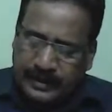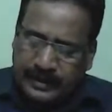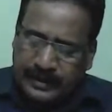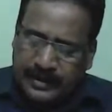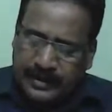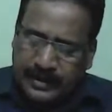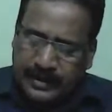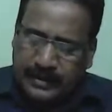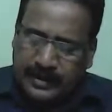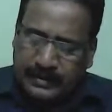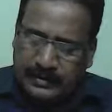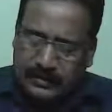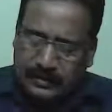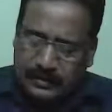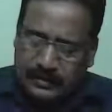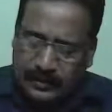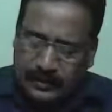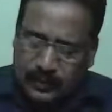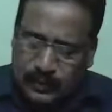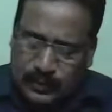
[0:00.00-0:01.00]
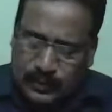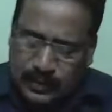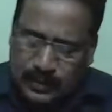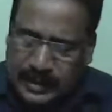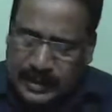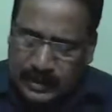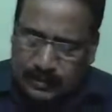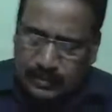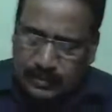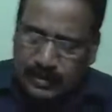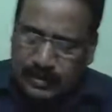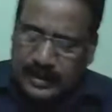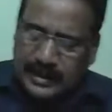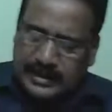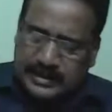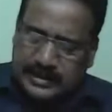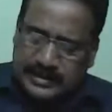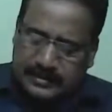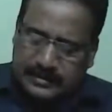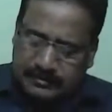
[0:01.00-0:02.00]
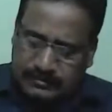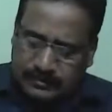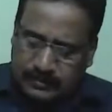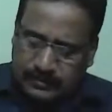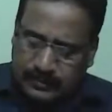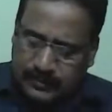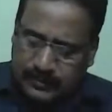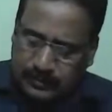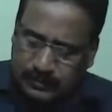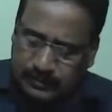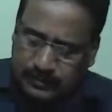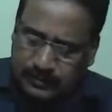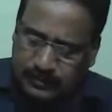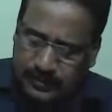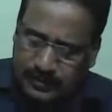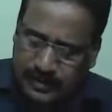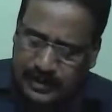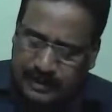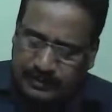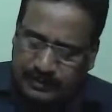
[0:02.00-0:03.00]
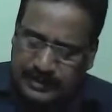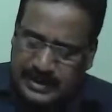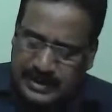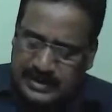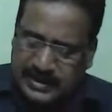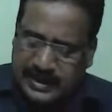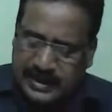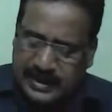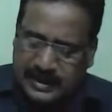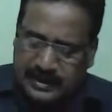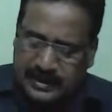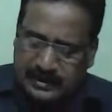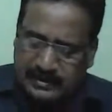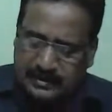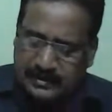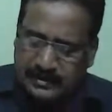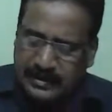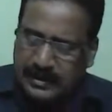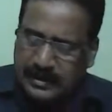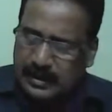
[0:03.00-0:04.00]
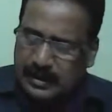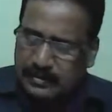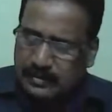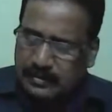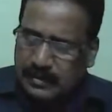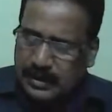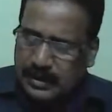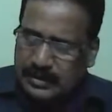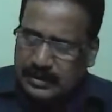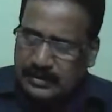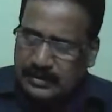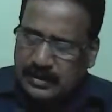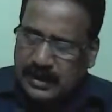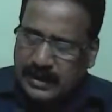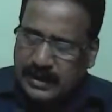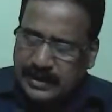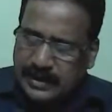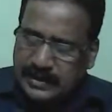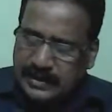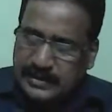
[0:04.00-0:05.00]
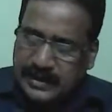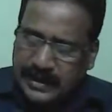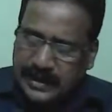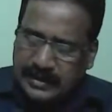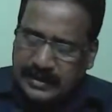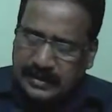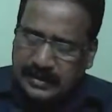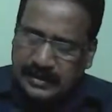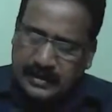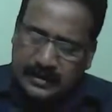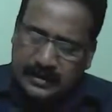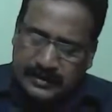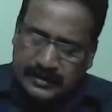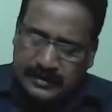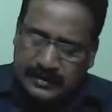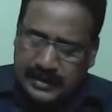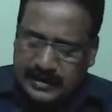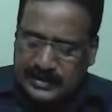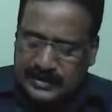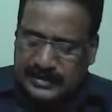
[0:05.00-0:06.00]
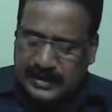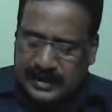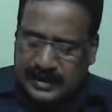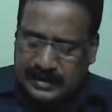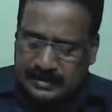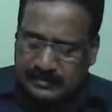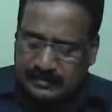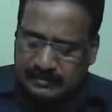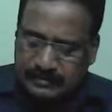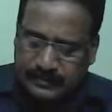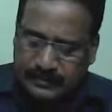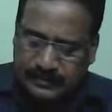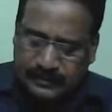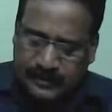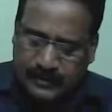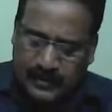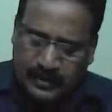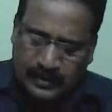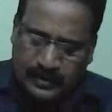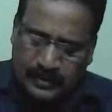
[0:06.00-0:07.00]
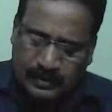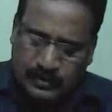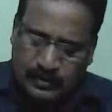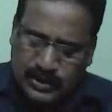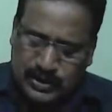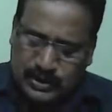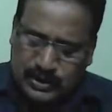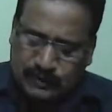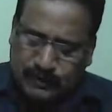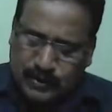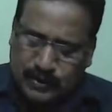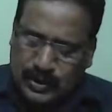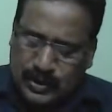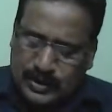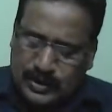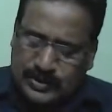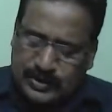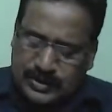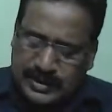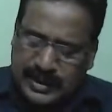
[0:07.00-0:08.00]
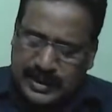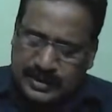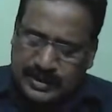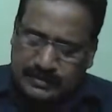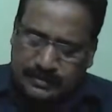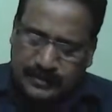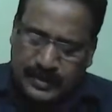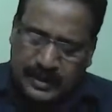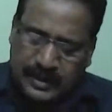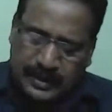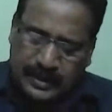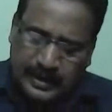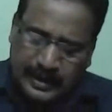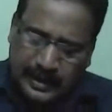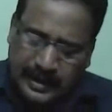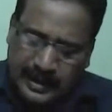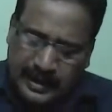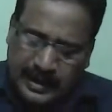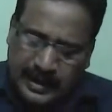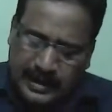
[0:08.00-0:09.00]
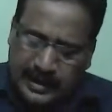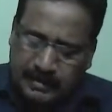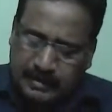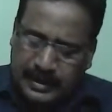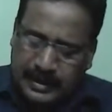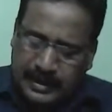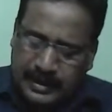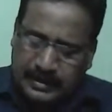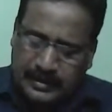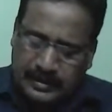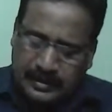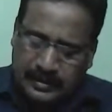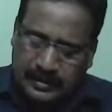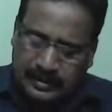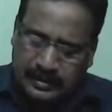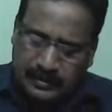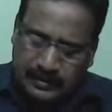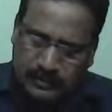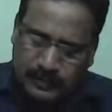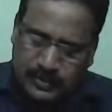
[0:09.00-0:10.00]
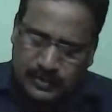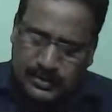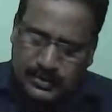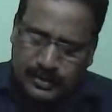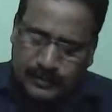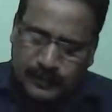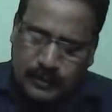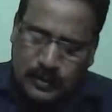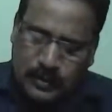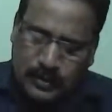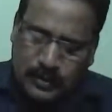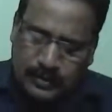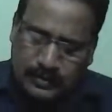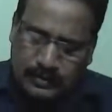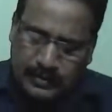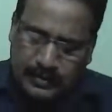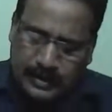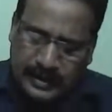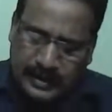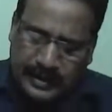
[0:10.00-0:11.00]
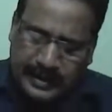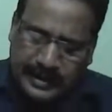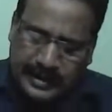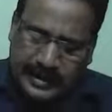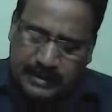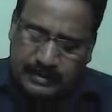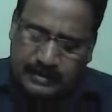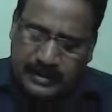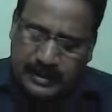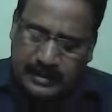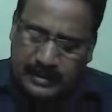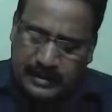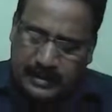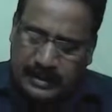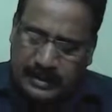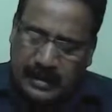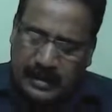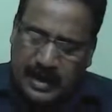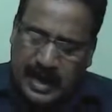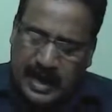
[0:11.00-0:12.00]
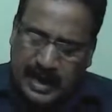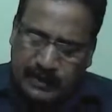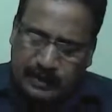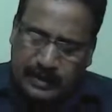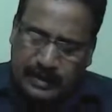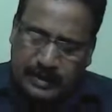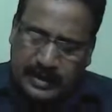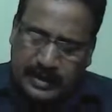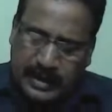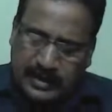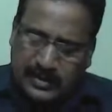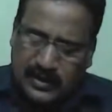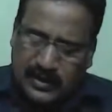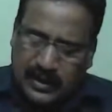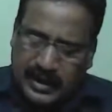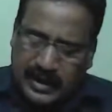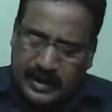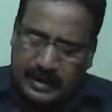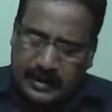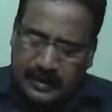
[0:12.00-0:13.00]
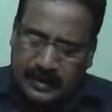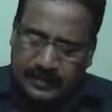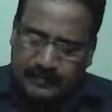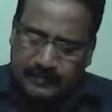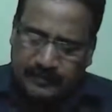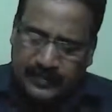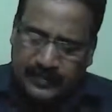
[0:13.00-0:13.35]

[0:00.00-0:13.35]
Here you should calculate left hand side, calculate the right hand side, then check. Question number 4 also same. A given. Question number 4, a given. How can you get 3a?